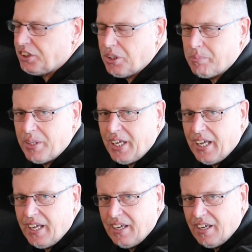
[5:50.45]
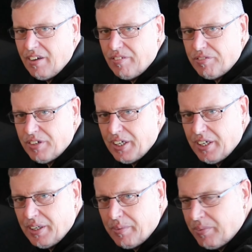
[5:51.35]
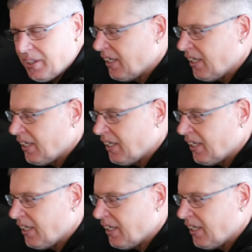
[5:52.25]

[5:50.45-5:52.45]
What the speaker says: job there of